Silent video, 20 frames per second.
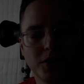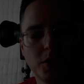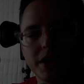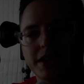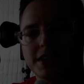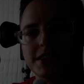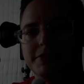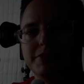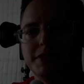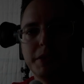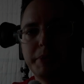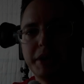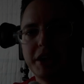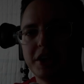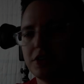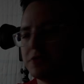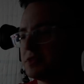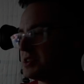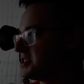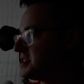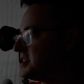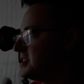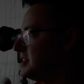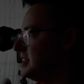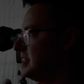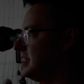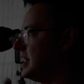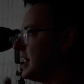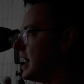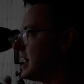quickly flipping over to
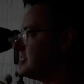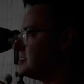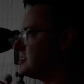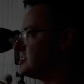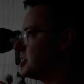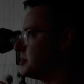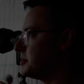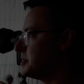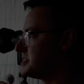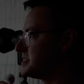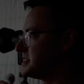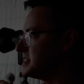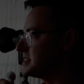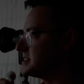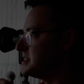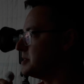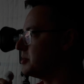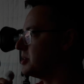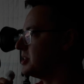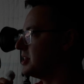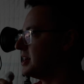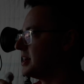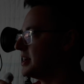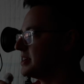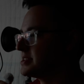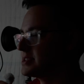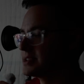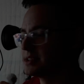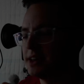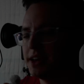the Andoer 60 watt
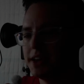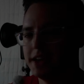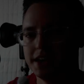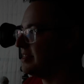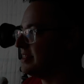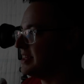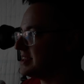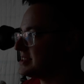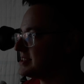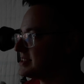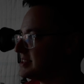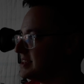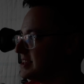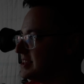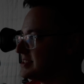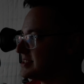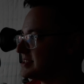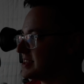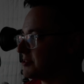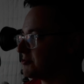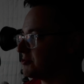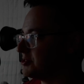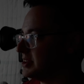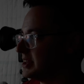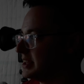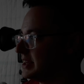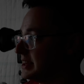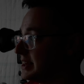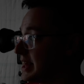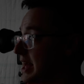light, this is
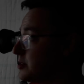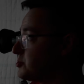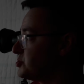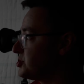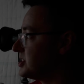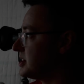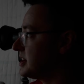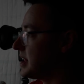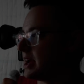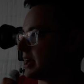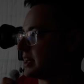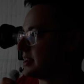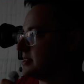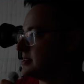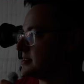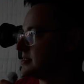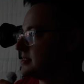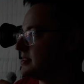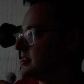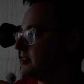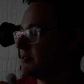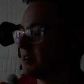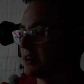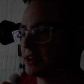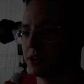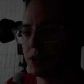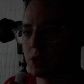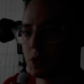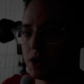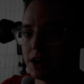definitely louder, and if I
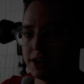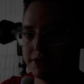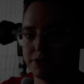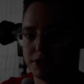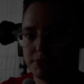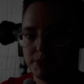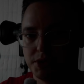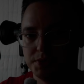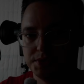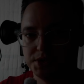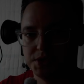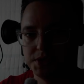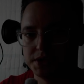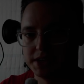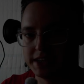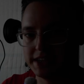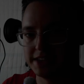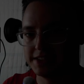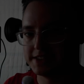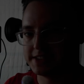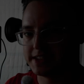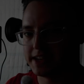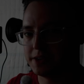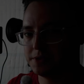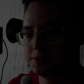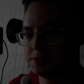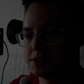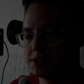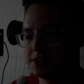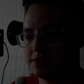go quiet for a moment you can hear the
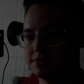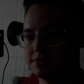sound.